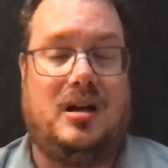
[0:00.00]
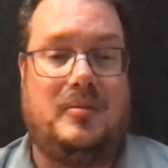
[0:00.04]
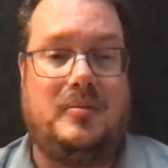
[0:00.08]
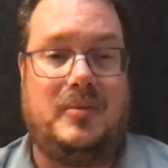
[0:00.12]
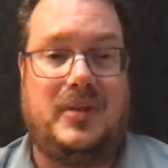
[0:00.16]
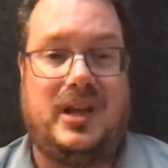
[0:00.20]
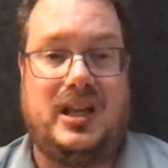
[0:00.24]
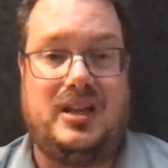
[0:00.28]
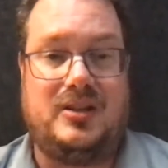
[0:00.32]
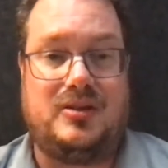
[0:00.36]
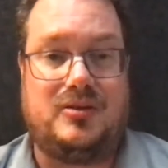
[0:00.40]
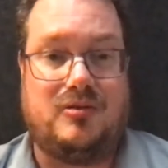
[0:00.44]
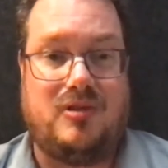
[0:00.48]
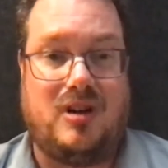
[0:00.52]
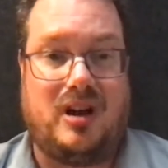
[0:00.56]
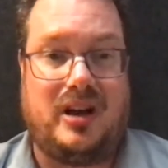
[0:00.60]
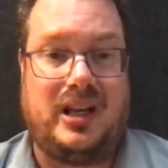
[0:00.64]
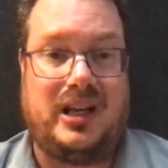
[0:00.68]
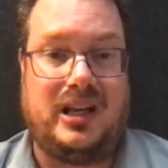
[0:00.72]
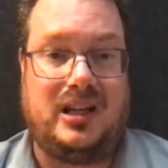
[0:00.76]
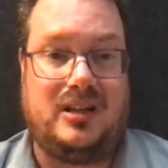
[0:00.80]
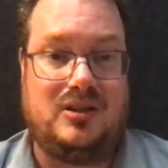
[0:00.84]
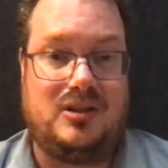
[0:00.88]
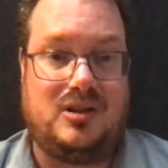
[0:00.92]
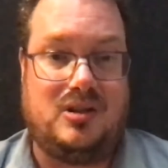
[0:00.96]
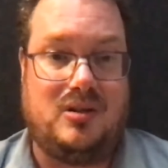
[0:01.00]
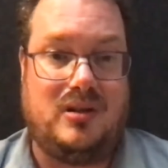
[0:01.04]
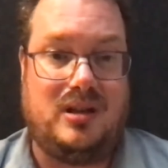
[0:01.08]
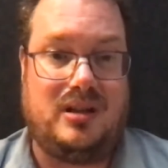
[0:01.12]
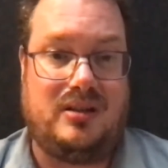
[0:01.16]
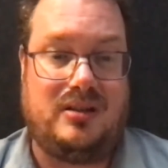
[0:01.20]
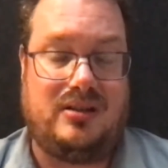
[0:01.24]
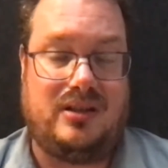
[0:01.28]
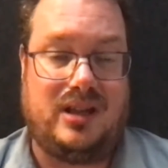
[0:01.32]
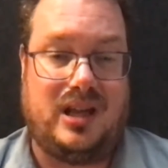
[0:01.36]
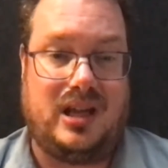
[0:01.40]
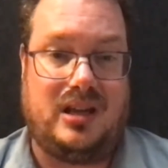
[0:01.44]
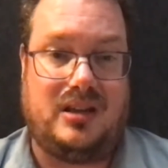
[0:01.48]
is running and doing
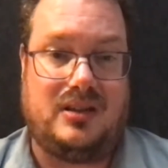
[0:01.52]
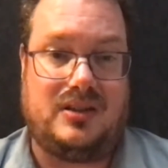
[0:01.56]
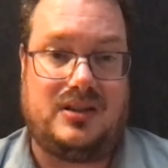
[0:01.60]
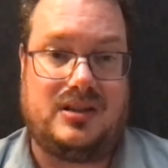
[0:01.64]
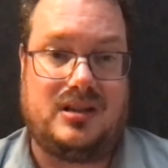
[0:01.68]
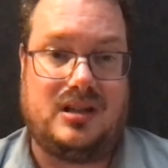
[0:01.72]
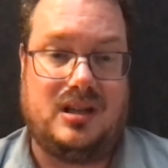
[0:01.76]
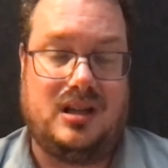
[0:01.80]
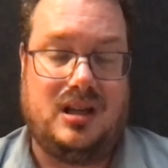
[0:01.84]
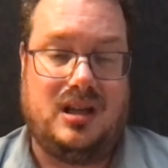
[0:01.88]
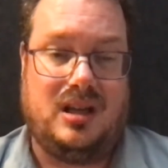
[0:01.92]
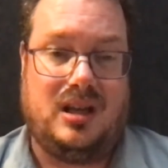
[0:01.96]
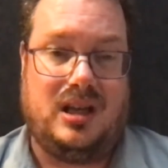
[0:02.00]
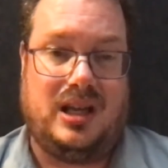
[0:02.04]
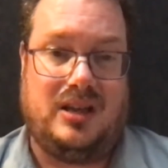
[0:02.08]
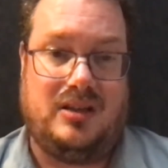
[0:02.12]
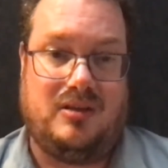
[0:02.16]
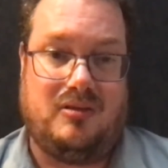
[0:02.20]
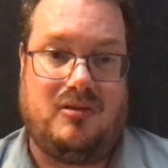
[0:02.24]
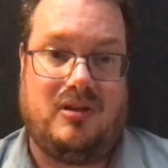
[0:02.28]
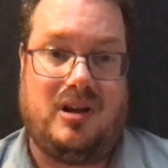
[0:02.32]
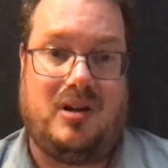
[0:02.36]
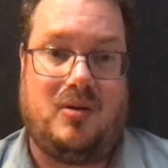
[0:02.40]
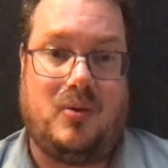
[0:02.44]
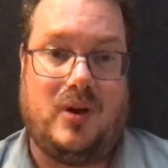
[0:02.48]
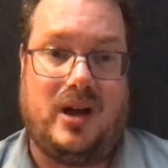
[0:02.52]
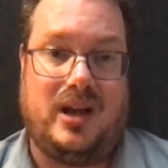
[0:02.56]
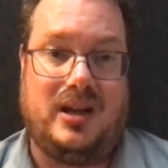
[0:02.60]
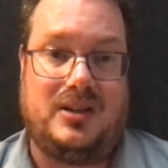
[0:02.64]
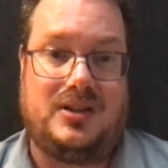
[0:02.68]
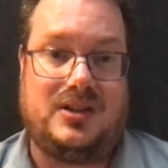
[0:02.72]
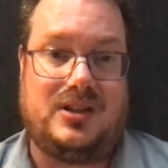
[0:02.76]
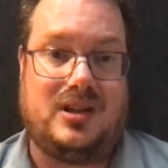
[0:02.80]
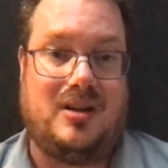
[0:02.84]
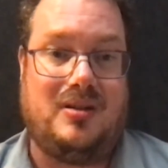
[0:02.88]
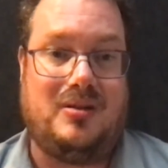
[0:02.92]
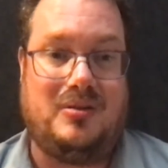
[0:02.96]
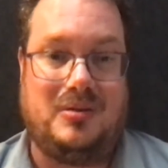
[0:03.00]
things in the right way.
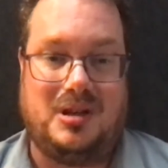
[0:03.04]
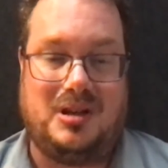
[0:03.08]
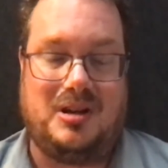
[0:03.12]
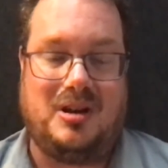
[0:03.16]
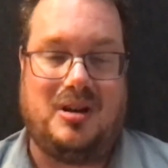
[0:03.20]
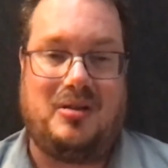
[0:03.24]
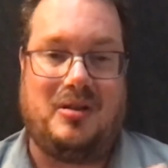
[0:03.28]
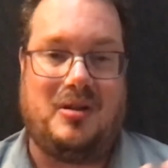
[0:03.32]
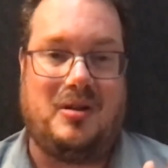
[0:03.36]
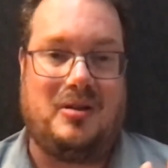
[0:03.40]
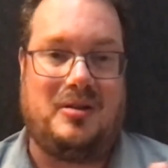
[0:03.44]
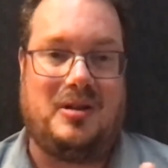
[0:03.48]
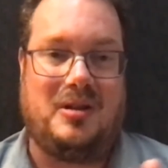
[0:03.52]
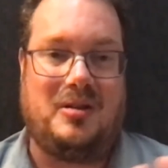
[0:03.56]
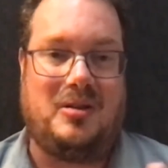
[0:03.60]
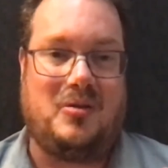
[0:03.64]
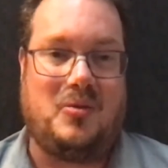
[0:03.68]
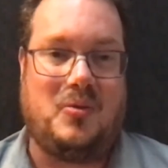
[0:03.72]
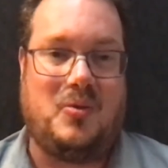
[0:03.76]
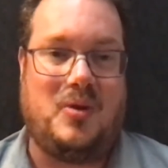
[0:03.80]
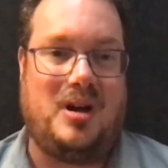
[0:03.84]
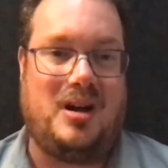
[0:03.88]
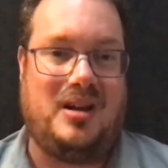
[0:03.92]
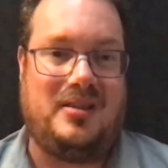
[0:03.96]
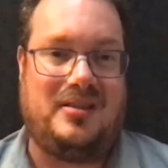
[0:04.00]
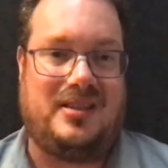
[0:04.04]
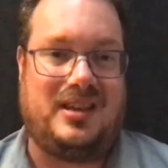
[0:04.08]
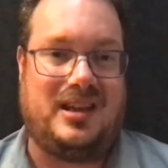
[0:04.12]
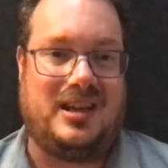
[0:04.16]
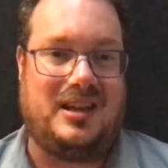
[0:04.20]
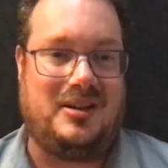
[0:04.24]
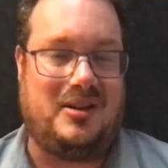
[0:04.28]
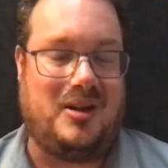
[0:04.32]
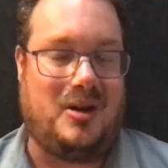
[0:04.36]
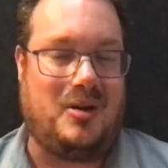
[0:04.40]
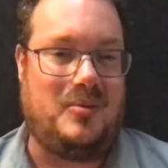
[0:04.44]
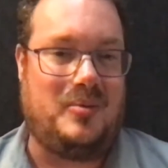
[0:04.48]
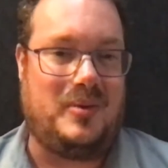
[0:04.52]
So, the word
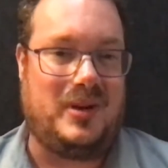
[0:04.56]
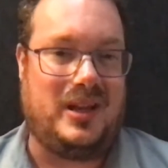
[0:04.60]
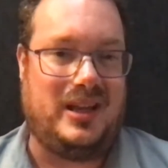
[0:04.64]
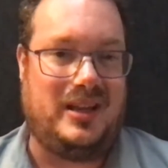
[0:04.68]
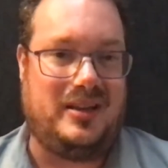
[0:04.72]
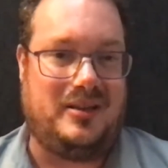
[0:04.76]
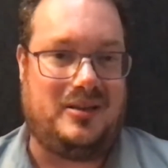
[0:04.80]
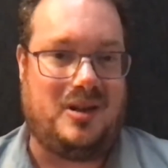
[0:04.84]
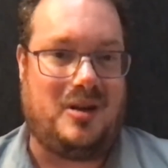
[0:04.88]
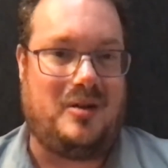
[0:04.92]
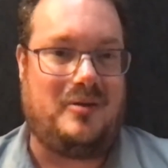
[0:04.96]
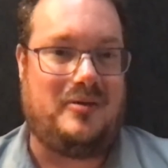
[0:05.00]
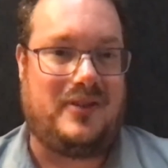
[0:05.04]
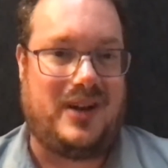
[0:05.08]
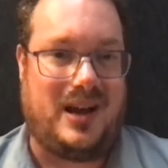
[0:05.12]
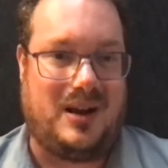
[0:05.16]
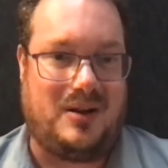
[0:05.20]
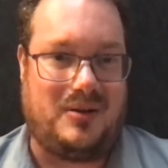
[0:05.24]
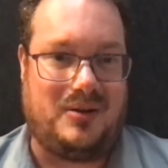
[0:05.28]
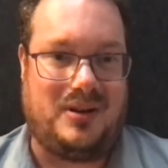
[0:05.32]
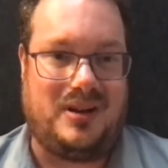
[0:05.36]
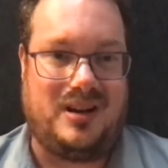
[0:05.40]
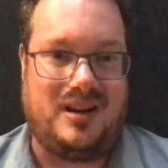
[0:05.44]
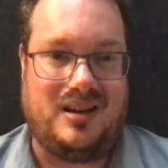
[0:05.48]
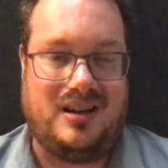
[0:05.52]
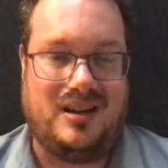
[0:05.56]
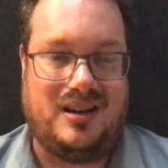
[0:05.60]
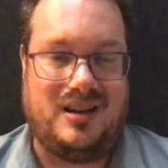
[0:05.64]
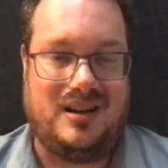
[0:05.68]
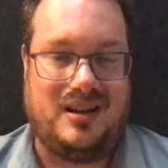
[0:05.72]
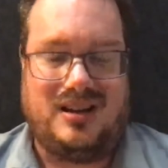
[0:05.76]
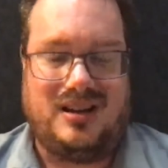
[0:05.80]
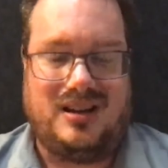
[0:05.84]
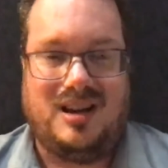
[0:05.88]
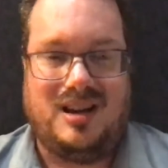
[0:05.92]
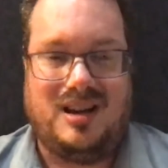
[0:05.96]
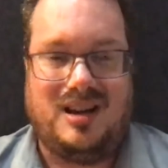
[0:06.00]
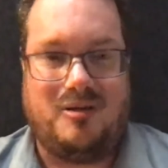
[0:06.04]
that no founder
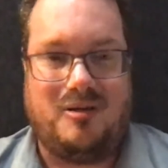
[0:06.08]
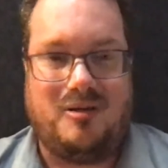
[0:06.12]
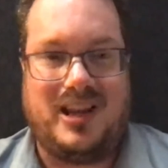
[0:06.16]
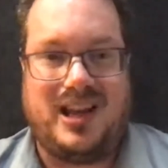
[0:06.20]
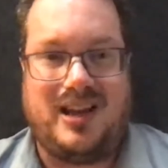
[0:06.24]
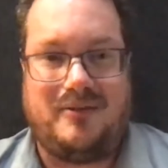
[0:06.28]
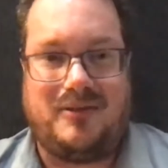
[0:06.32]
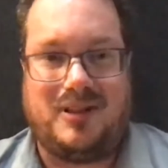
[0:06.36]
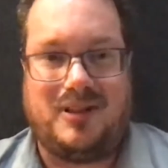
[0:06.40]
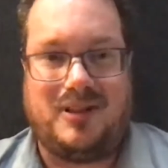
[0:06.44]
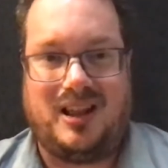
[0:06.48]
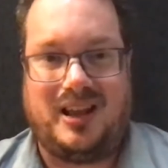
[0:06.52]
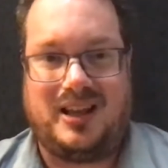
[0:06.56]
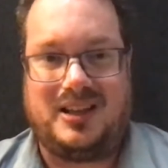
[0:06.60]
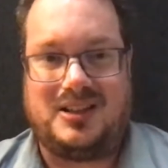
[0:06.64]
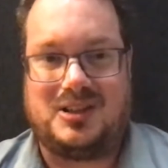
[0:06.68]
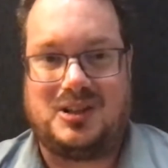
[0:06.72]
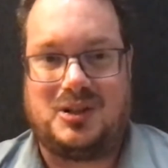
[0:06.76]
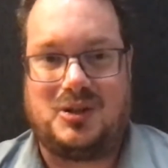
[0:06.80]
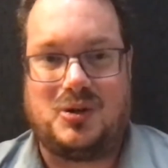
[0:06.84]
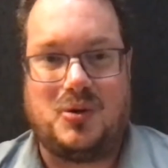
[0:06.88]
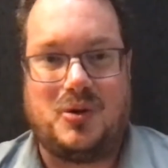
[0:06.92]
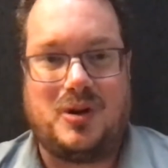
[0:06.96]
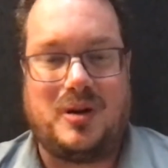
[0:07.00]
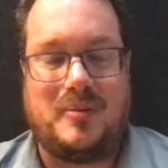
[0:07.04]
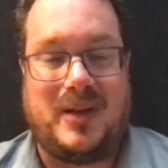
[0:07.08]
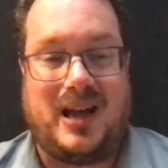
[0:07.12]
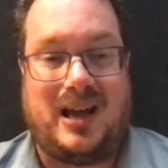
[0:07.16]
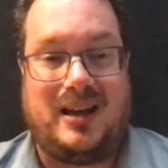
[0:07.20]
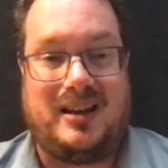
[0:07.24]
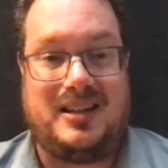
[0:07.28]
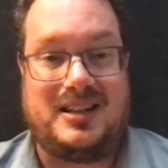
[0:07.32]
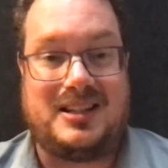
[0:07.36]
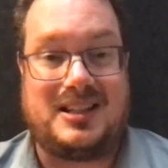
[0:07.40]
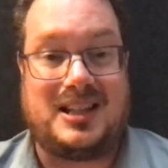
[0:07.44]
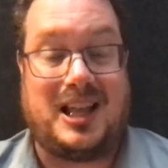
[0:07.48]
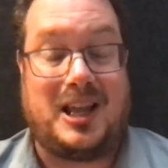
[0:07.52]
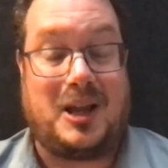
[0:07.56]
really ever likes to talk
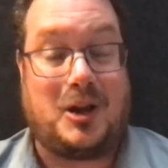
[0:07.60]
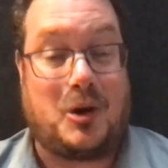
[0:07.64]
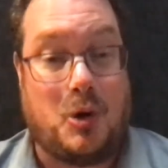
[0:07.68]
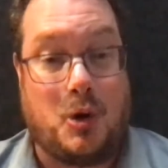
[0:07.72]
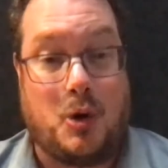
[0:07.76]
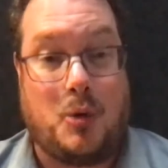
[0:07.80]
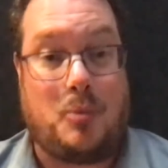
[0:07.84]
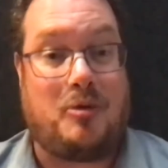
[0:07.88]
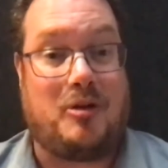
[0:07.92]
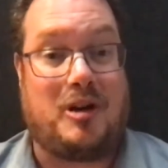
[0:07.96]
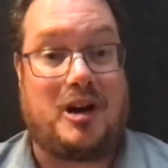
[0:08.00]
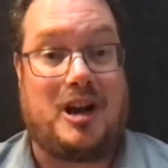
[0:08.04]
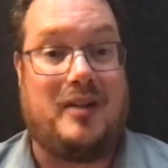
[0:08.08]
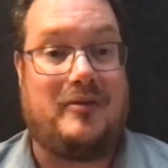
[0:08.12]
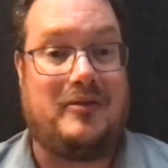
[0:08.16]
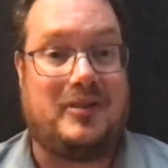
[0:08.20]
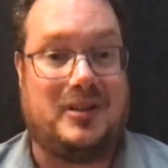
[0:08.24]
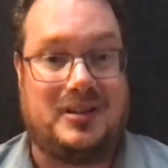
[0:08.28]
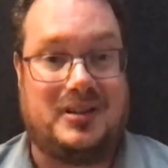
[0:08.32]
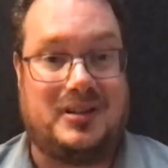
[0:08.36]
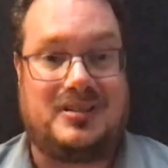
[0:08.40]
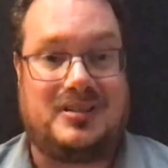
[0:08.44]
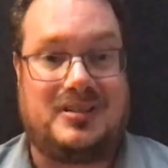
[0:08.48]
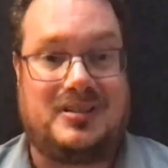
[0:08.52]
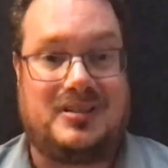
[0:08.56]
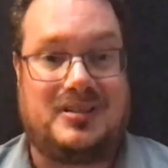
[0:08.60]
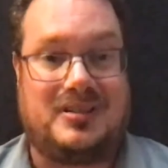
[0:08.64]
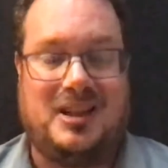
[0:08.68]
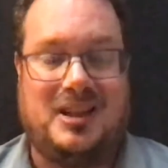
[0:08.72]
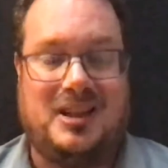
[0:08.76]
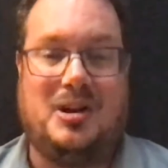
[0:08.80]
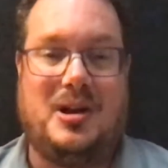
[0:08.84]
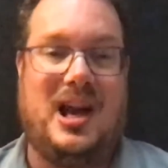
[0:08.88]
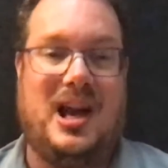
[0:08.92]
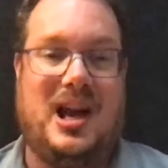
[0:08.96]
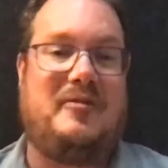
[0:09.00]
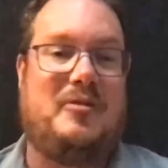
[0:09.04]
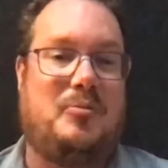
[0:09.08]
about is like corporate governance.
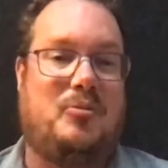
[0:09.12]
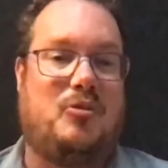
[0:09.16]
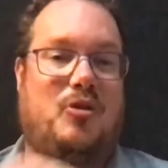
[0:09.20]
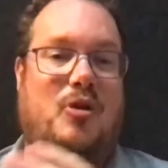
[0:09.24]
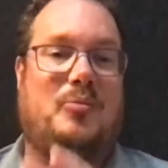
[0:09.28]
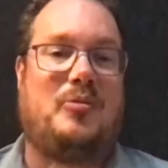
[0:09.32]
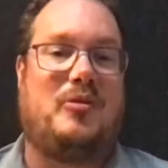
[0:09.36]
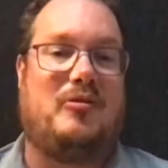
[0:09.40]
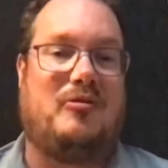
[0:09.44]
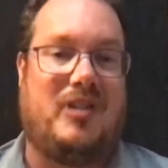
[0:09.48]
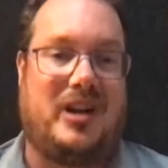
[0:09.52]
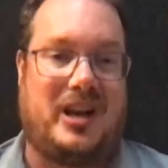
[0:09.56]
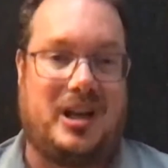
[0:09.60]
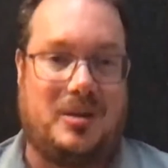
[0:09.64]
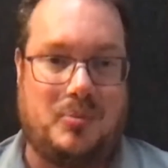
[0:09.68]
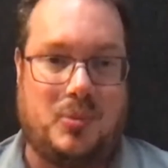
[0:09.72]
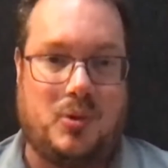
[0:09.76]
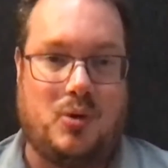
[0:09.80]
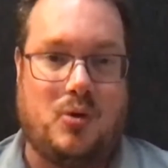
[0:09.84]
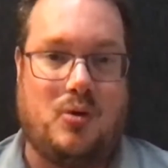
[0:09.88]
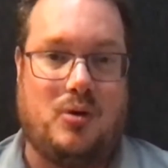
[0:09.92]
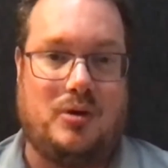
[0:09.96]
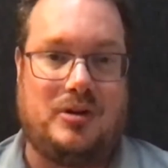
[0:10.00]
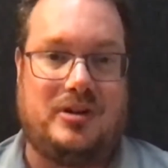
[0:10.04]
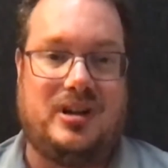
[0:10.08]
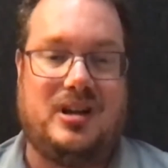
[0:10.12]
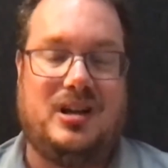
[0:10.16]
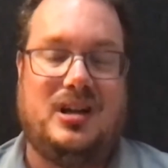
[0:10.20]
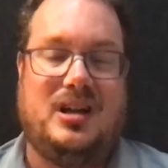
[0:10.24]
Have a proper running board,